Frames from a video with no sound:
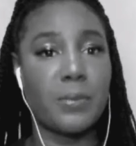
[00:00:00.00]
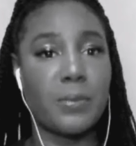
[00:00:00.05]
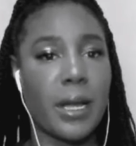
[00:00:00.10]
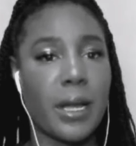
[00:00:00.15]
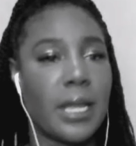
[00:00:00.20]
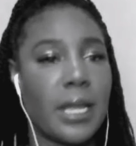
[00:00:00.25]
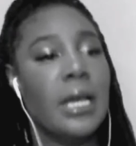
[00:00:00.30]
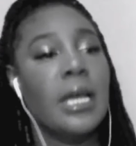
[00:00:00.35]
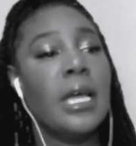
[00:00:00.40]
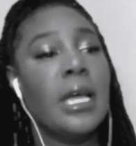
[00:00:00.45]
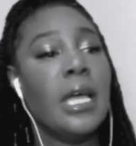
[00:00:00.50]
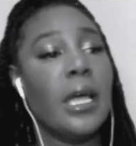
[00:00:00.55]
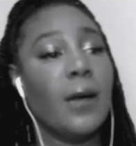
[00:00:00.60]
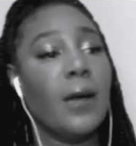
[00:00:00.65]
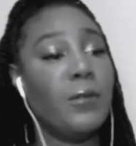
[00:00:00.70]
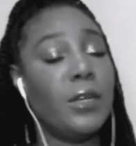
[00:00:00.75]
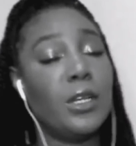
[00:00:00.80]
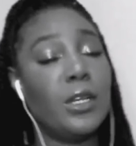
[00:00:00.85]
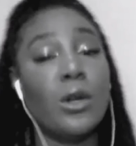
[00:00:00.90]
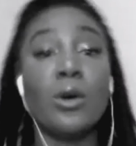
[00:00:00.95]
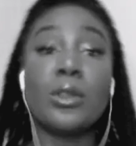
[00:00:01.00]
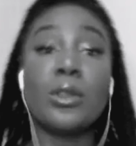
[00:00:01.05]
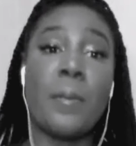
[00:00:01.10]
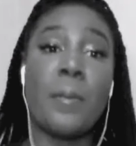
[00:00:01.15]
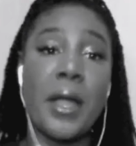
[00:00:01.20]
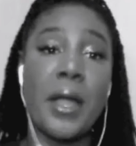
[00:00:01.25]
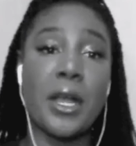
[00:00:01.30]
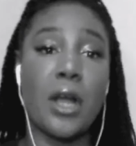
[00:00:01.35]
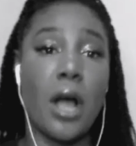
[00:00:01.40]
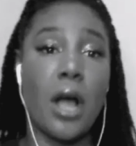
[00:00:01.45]
but if we know the
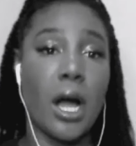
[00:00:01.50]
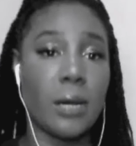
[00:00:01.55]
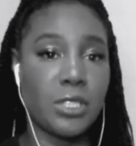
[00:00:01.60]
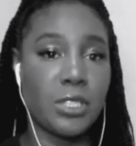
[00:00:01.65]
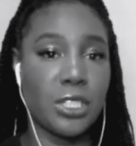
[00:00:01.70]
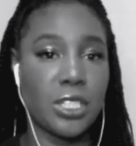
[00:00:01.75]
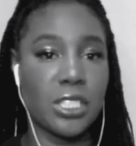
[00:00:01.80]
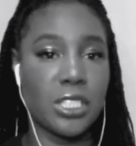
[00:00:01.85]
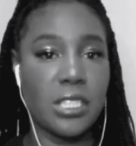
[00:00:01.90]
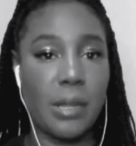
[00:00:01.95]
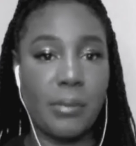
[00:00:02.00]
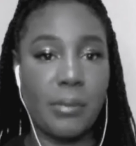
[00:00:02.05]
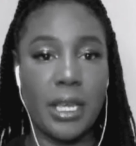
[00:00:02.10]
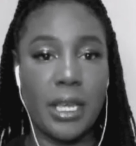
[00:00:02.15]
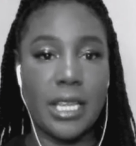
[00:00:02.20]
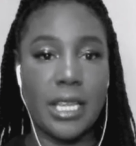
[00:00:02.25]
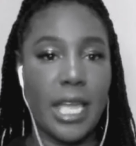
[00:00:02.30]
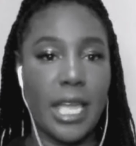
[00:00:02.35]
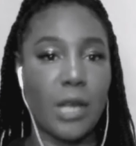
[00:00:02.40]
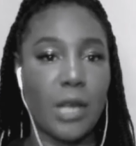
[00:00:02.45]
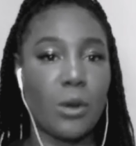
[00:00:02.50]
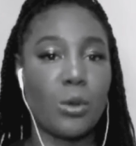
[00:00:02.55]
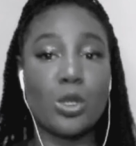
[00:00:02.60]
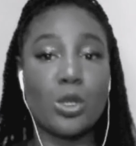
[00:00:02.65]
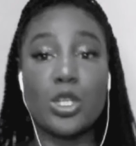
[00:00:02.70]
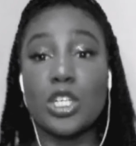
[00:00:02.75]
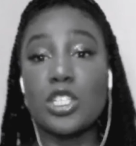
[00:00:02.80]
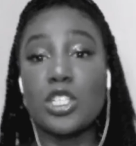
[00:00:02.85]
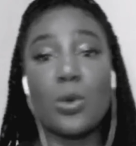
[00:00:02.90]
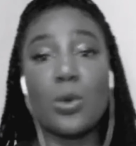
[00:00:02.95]
better option or something, like
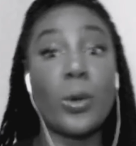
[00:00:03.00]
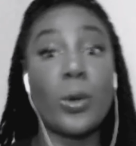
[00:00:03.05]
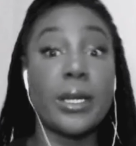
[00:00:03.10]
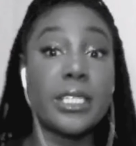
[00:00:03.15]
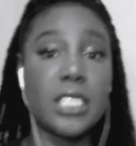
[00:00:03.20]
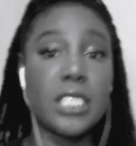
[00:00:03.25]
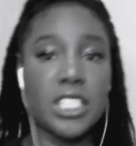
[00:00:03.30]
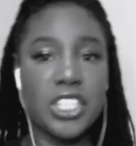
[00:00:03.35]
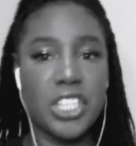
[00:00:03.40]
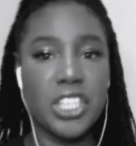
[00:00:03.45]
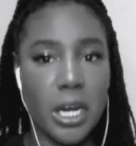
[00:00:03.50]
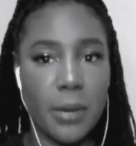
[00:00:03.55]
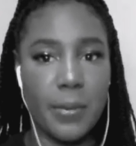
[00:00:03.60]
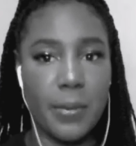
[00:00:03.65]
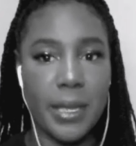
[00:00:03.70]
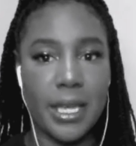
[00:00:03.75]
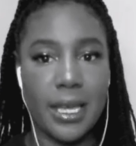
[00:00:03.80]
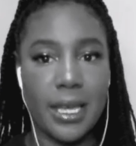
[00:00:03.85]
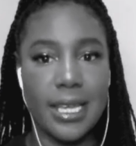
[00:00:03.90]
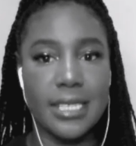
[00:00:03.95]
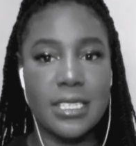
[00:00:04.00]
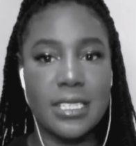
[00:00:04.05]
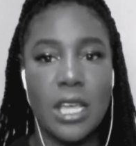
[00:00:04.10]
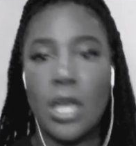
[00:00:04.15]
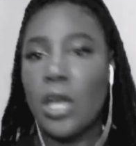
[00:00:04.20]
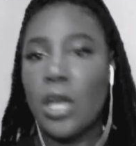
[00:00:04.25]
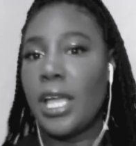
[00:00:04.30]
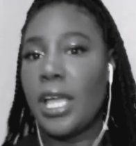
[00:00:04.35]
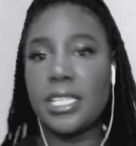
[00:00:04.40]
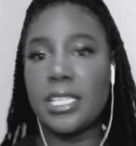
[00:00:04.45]
just so quick to share because
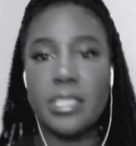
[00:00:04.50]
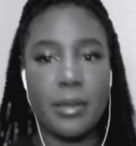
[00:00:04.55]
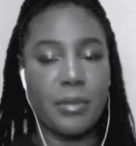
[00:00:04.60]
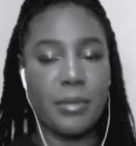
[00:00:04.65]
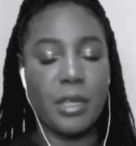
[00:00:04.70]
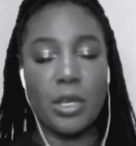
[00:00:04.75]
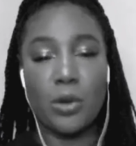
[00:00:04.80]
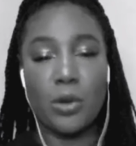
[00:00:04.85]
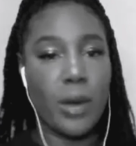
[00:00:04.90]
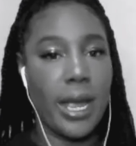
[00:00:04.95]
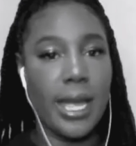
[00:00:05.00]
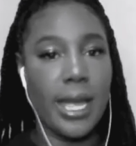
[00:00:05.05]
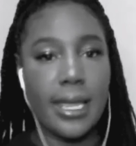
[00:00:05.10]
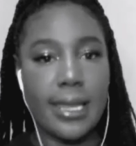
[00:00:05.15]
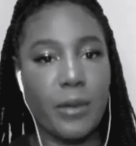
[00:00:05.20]
it's something great.